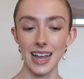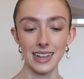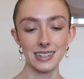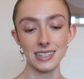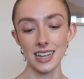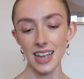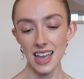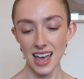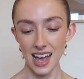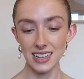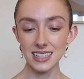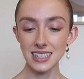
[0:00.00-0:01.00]
And
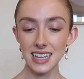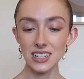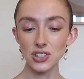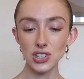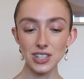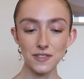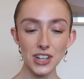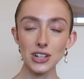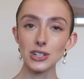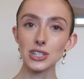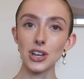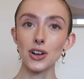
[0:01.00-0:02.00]
as I said, just
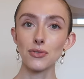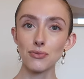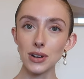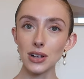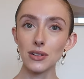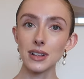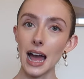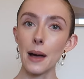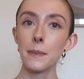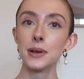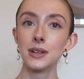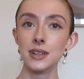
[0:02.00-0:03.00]
filled a real
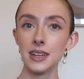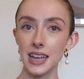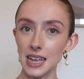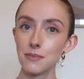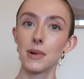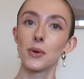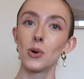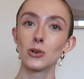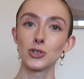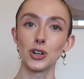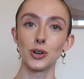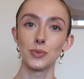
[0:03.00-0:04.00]
gap in my
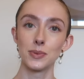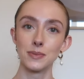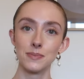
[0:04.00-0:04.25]
wardrobe.